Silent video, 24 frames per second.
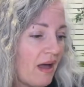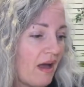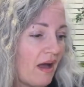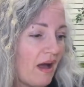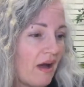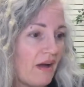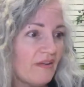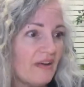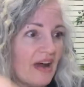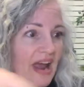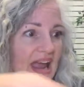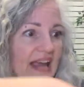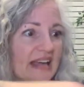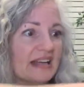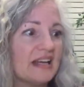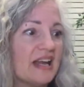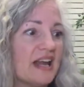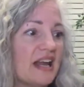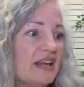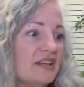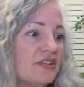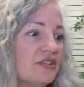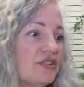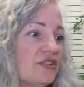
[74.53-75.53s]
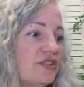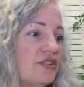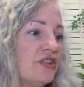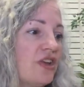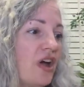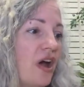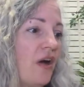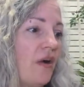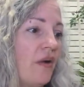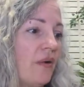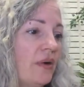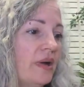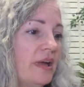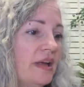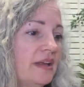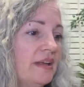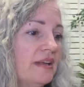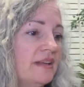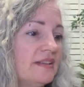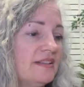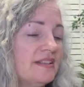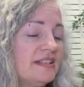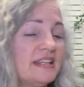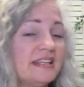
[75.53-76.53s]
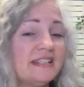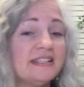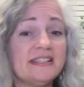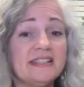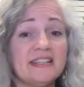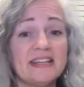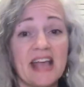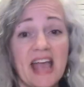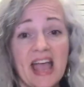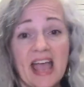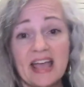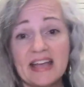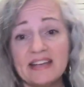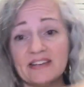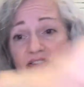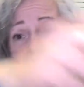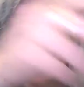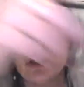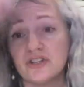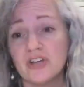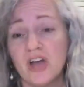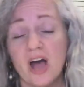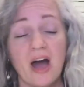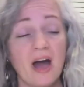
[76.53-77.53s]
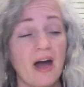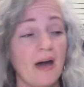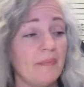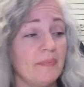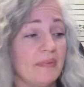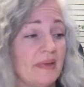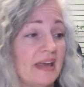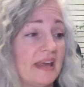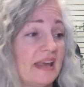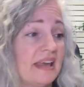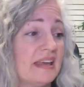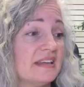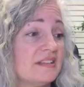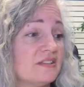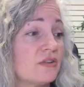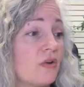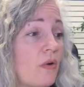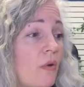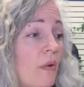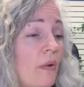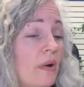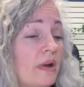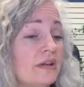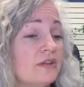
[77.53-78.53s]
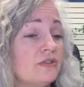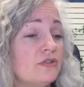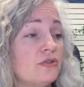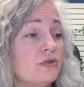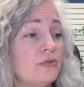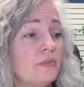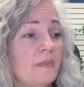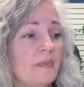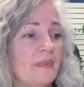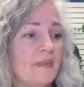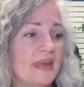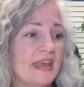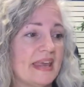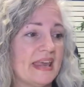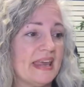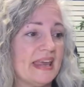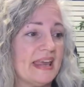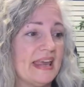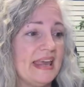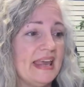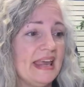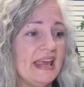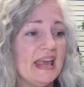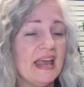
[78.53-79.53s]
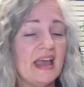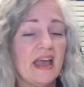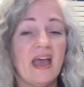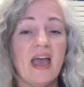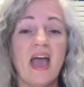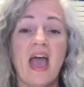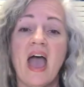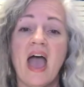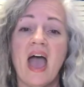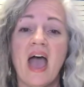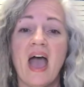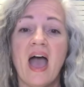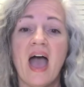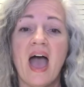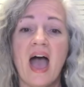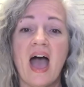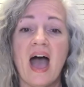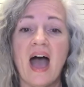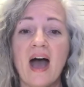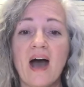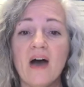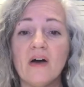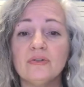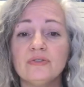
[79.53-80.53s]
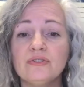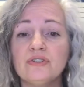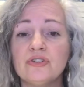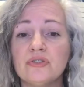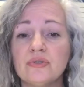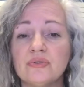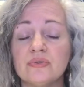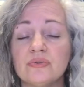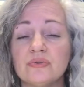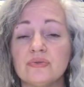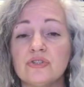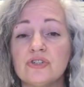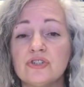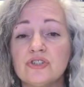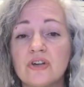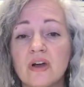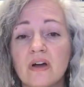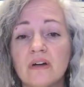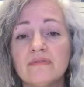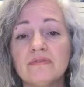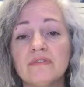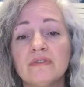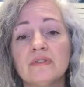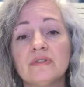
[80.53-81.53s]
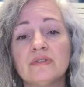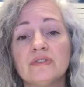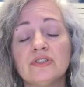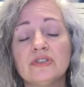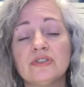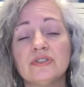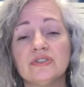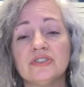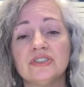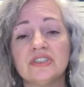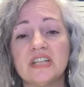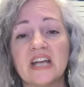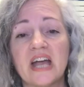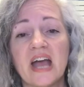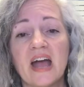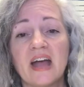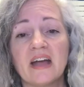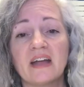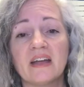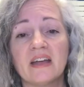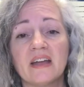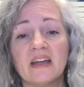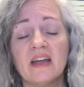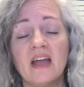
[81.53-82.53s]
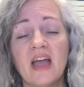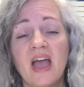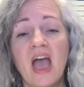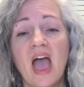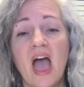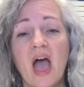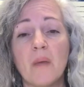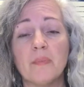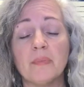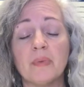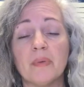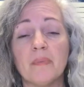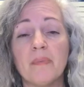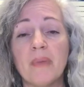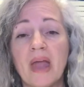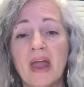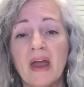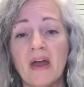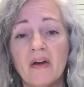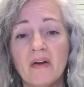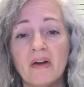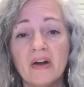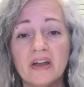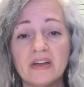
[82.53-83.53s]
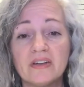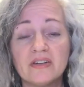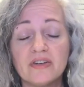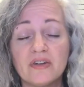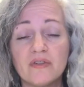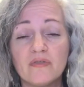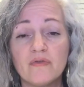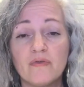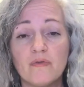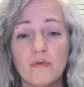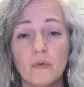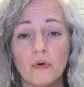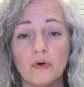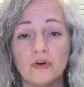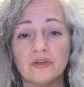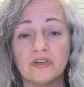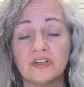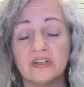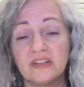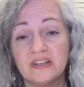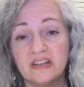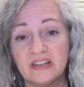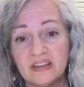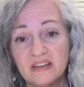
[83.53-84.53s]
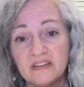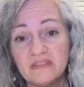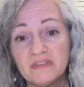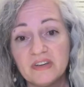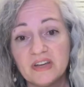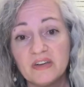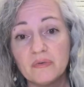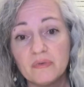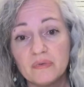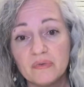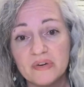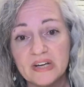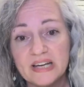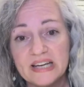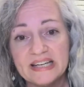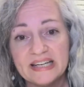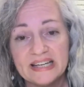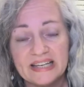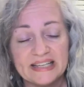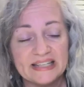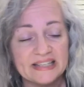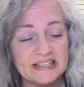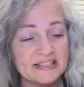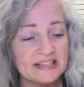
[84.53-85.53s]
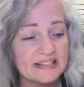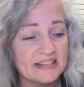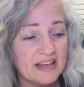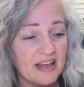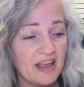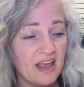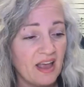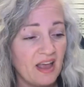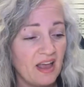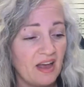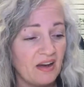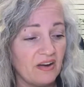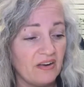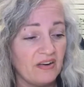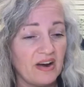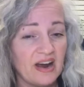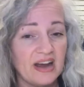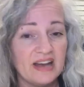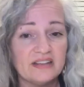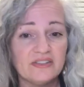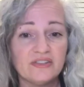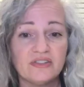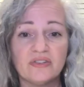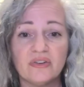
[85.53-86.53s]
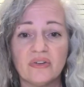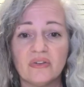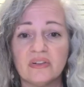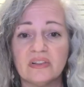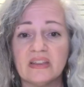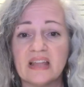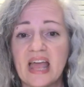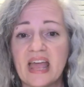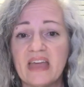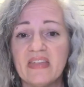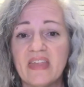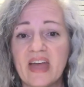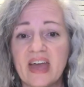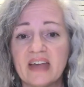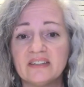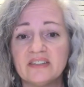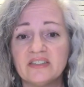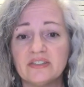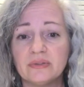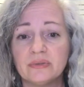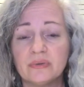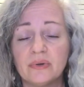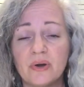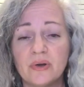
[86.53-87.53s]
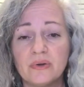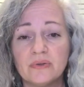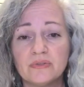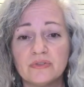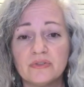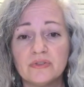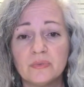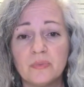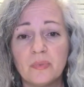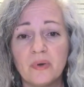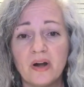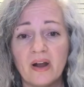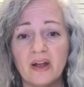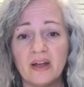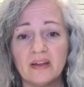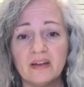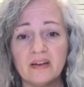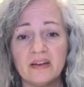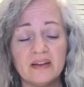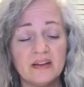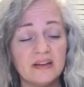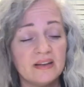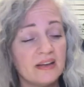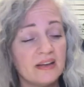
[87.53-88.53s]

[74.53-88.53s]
All right, so today's topic is going to be how to shuffle your deck and prepare it for giving readings. All right, so lay that tarot spread,